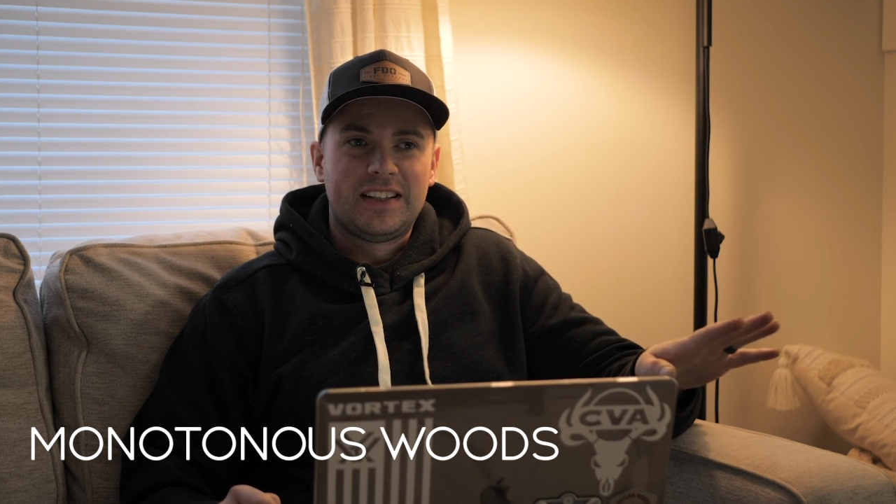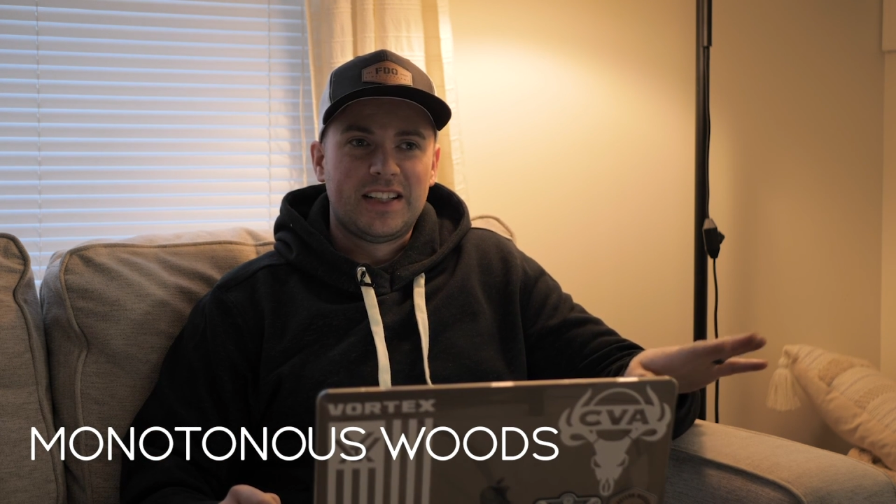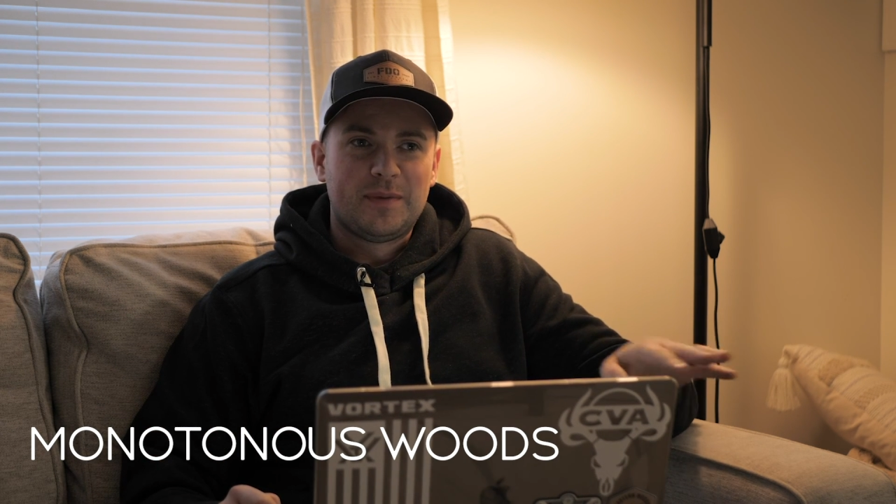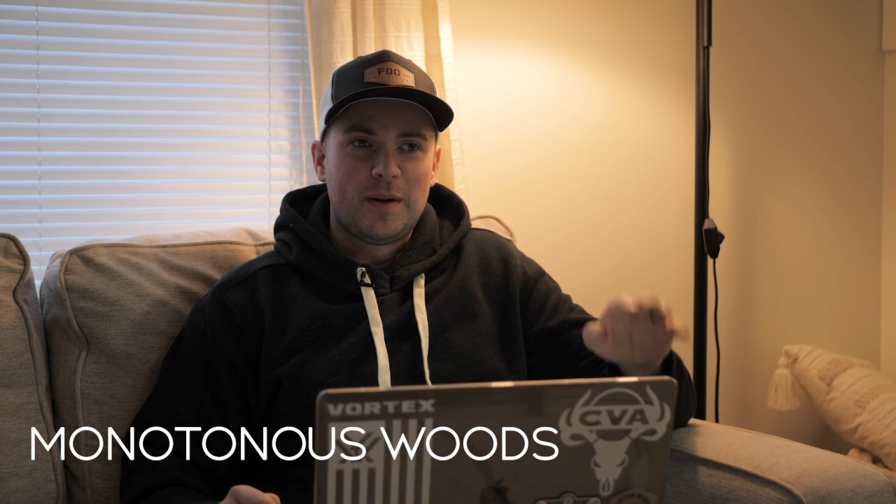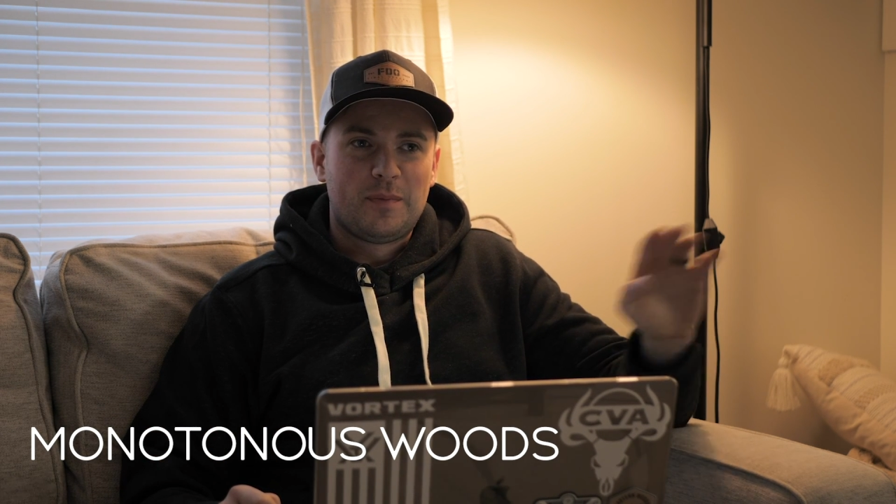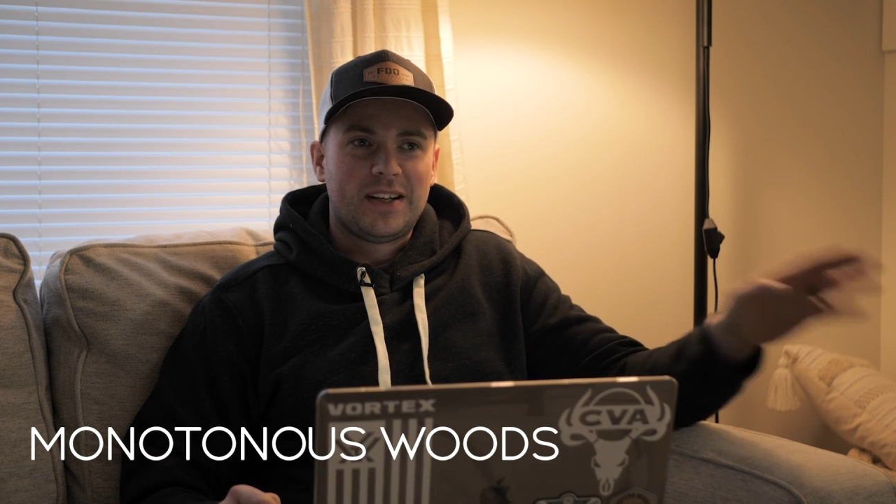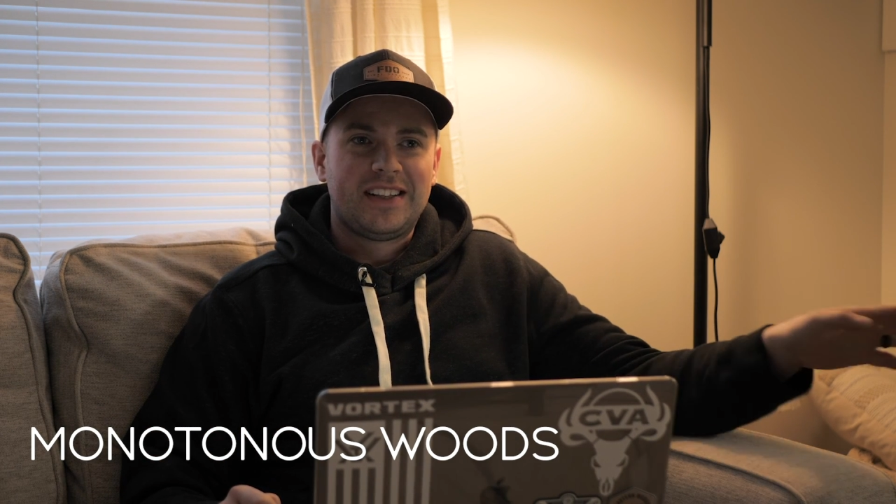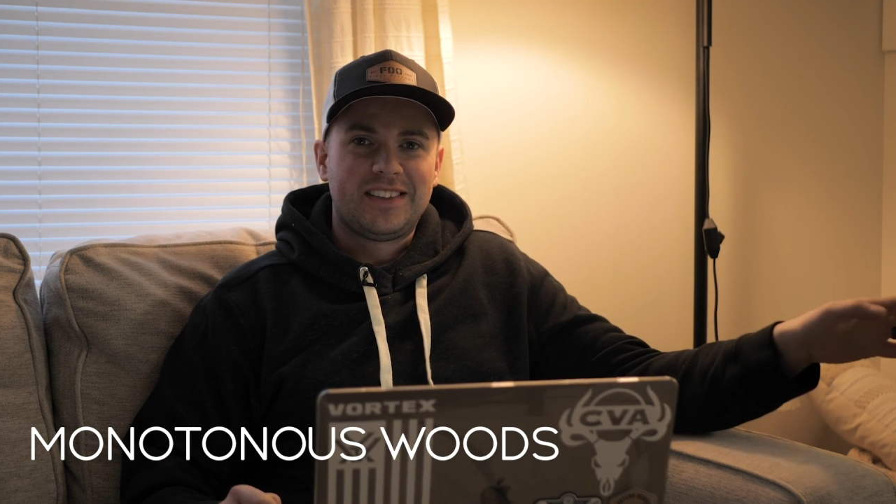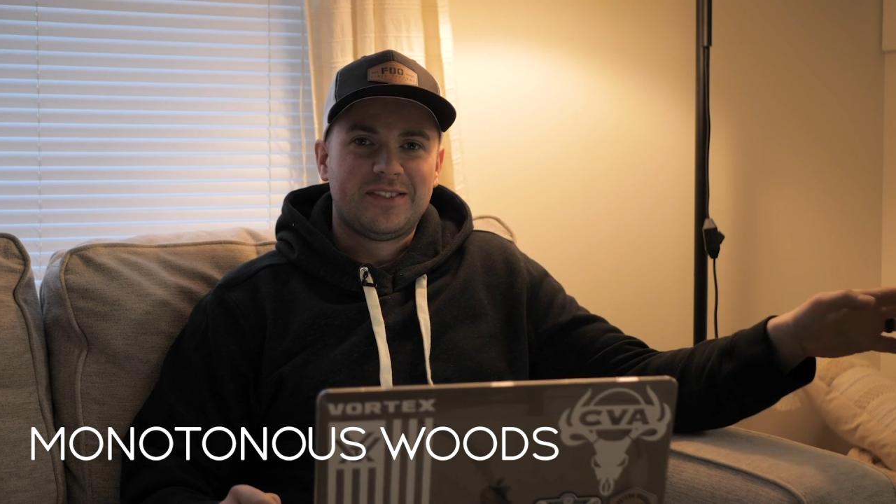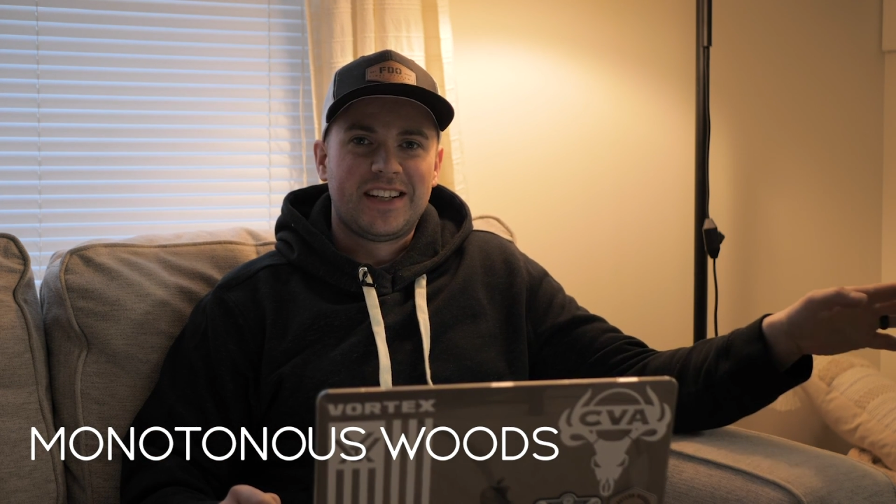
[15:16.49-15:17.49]
and then my
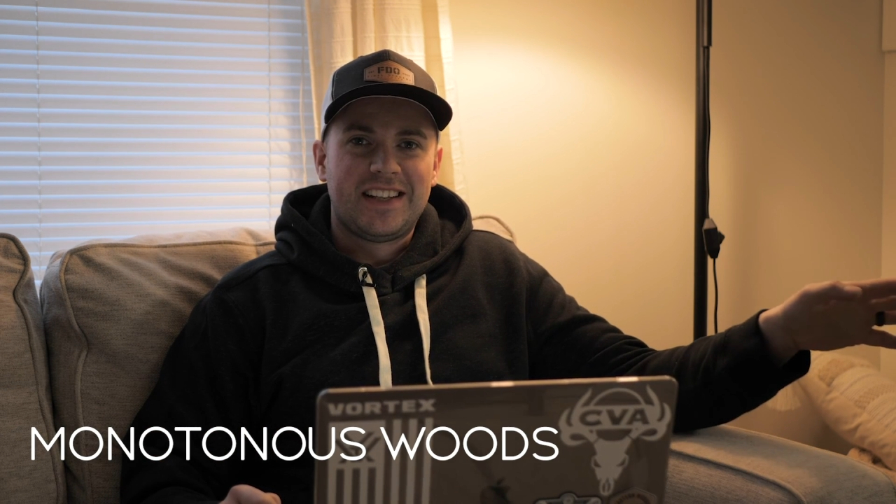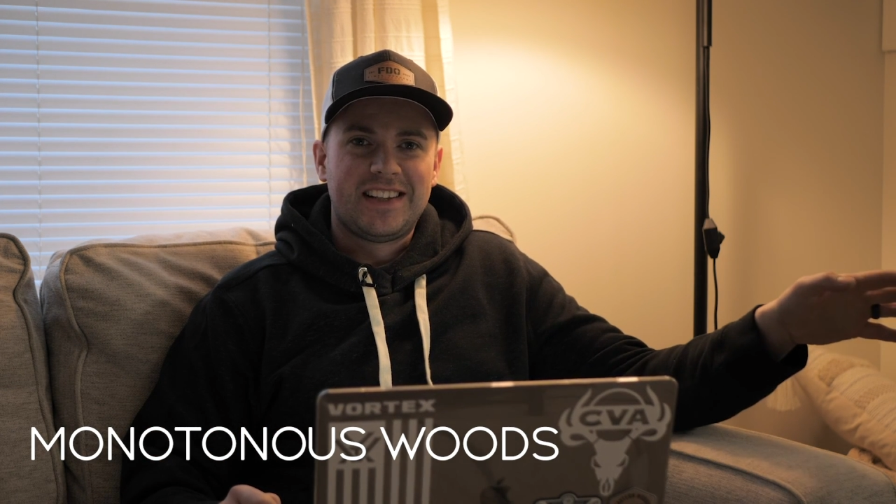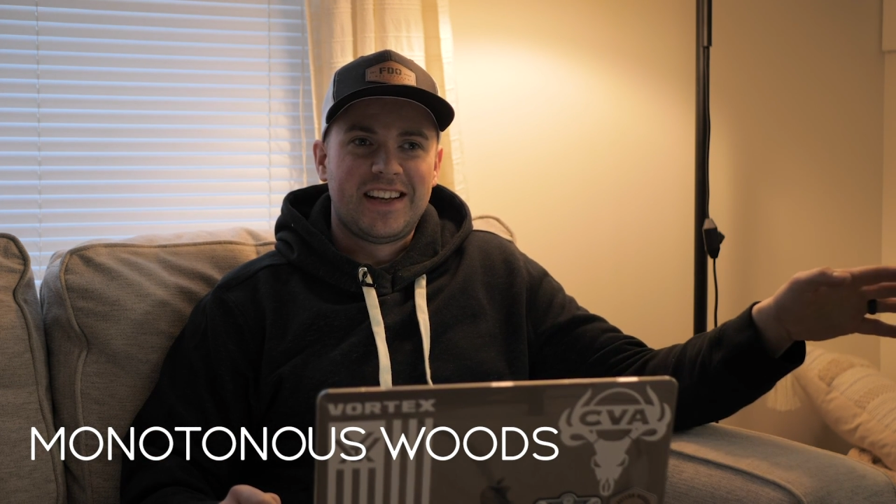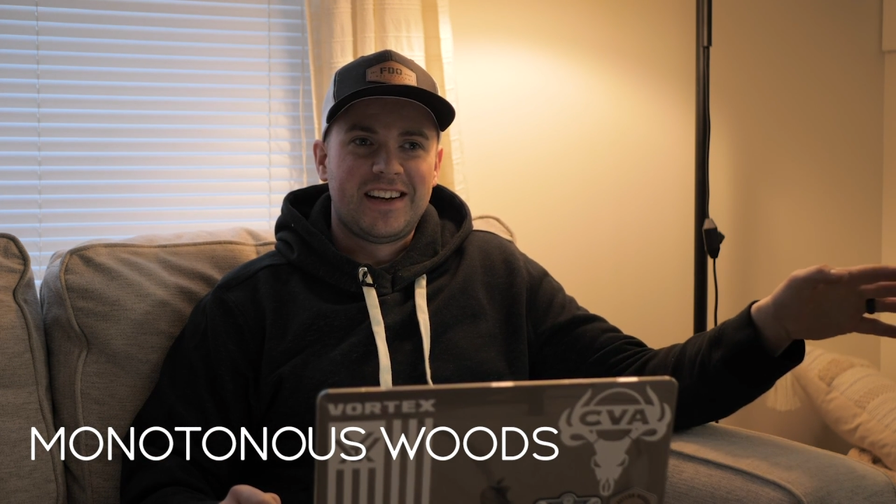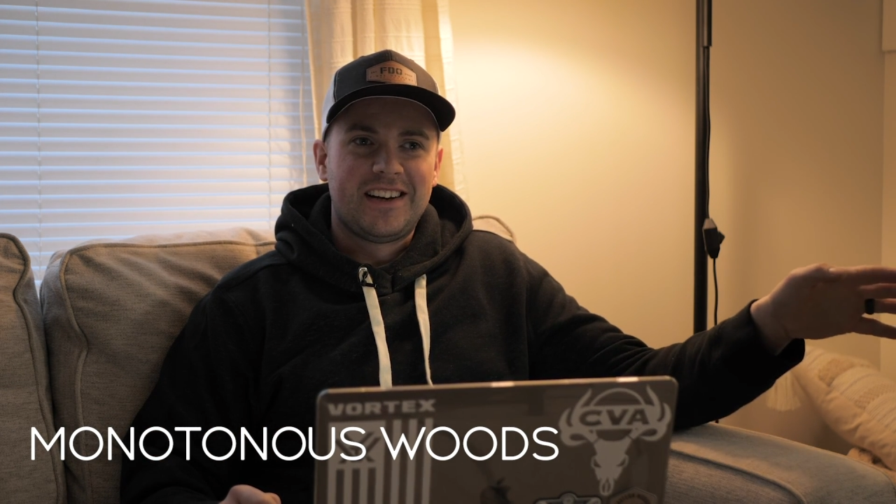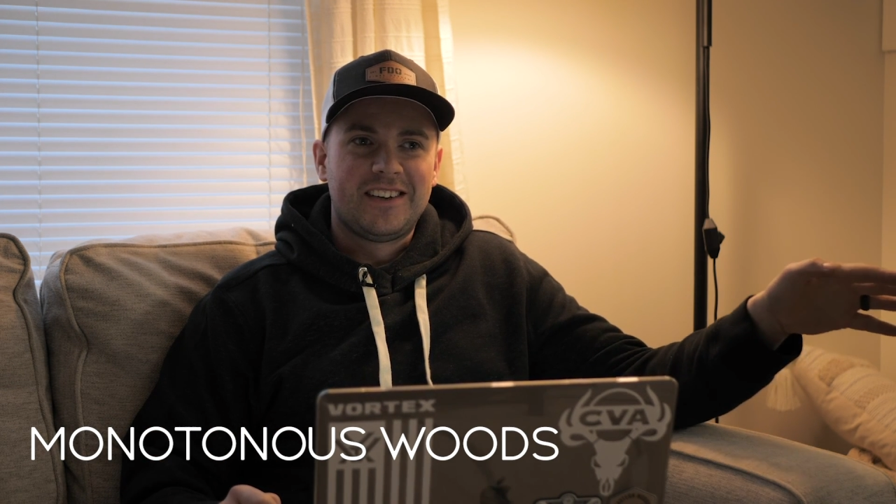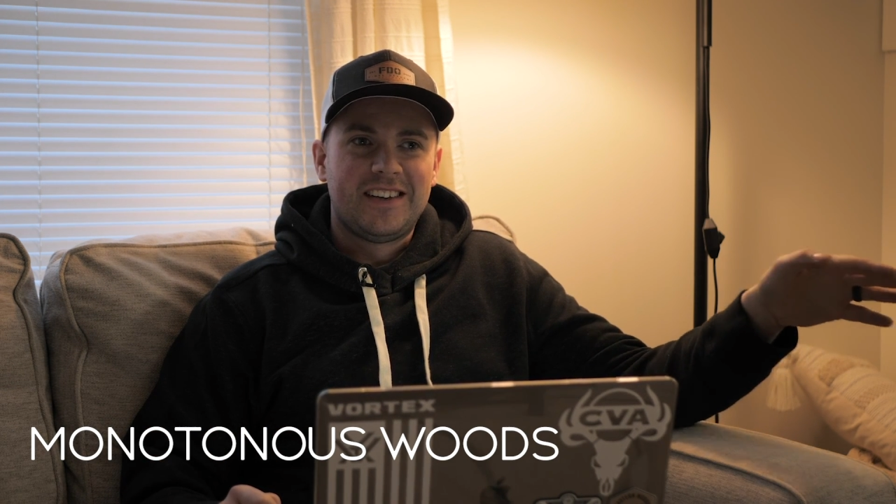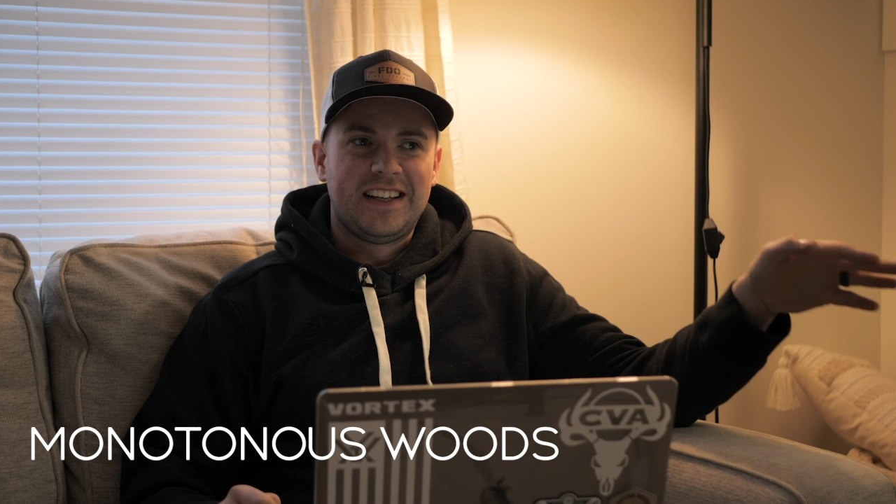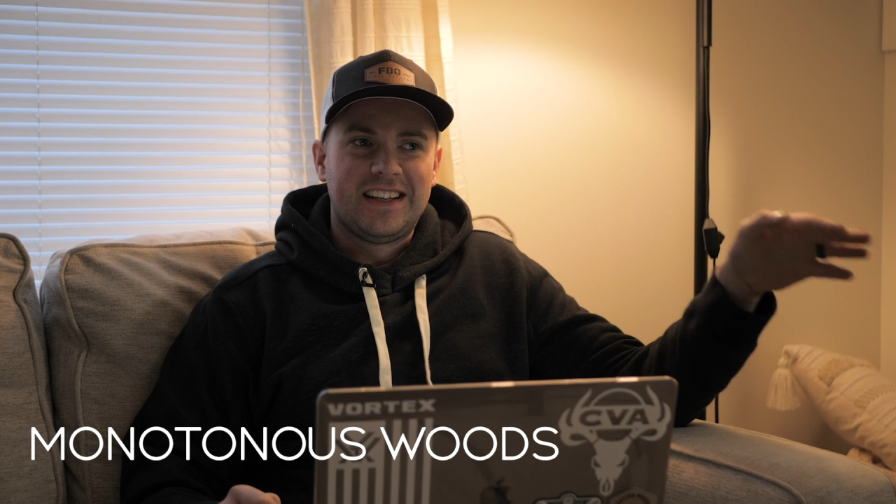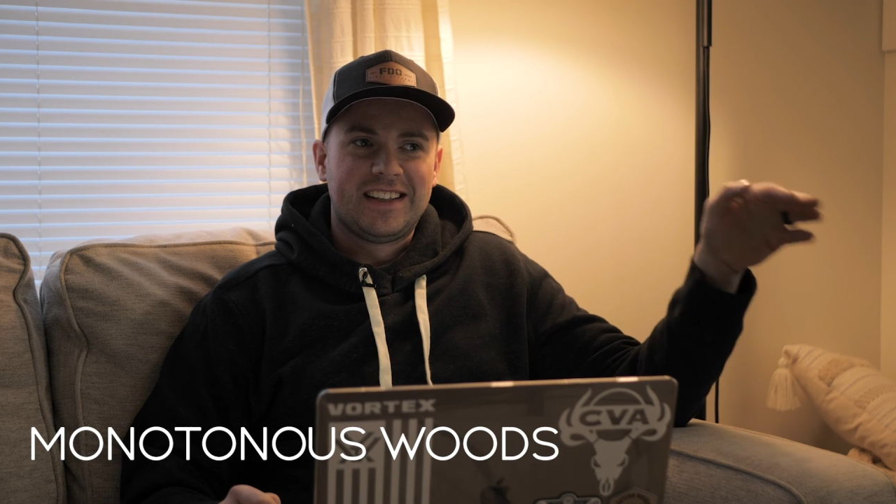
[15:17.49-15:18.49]
buddy went in there
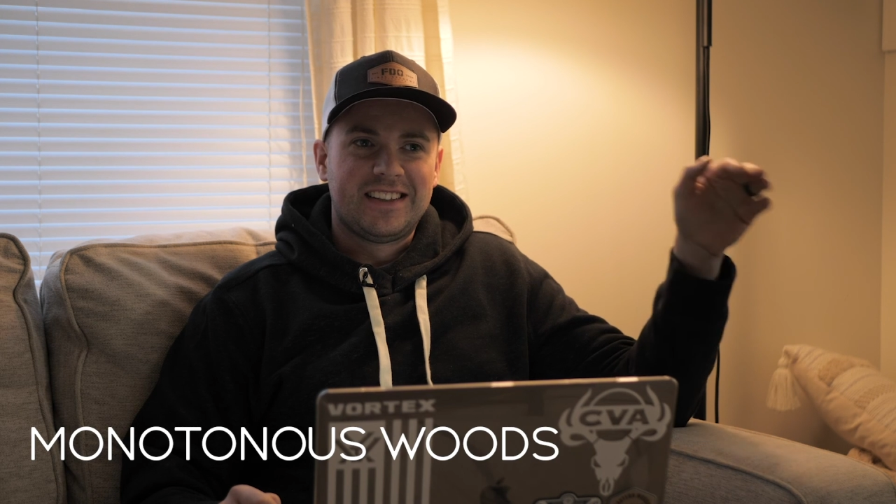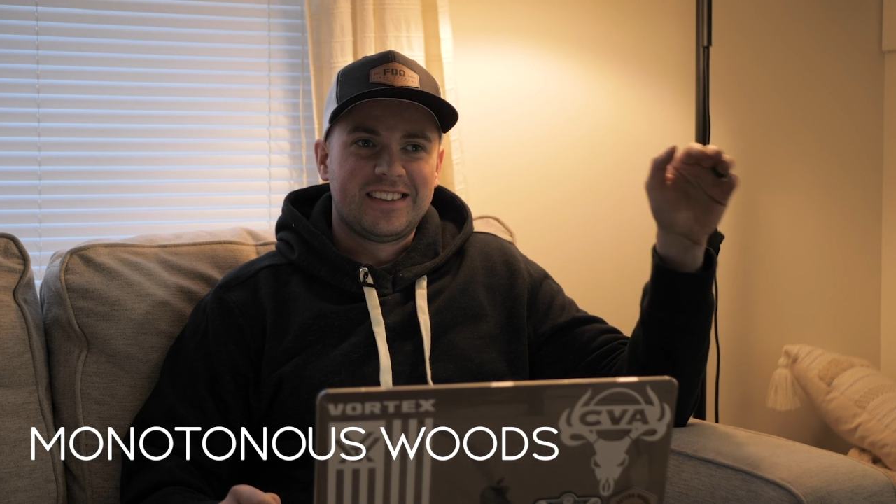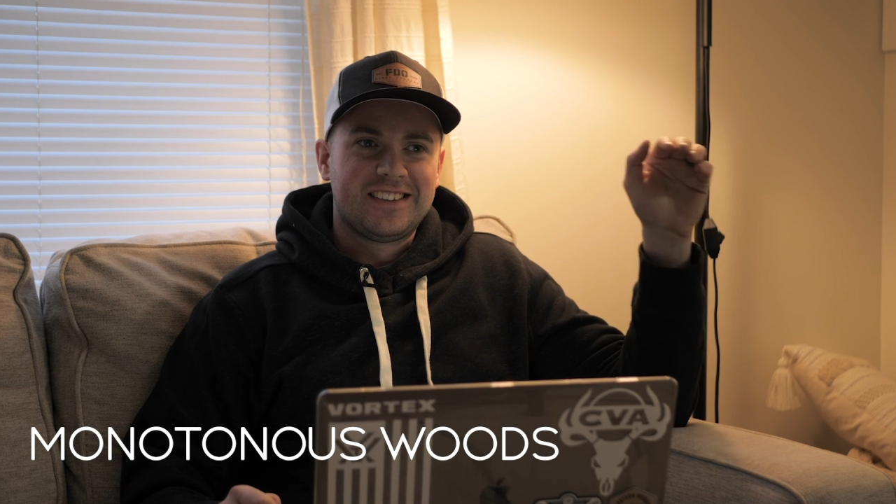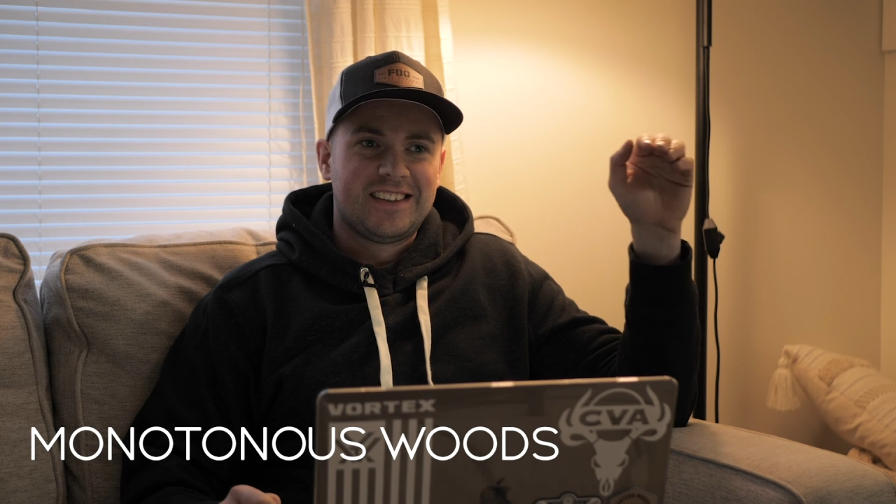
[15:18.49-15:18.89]
and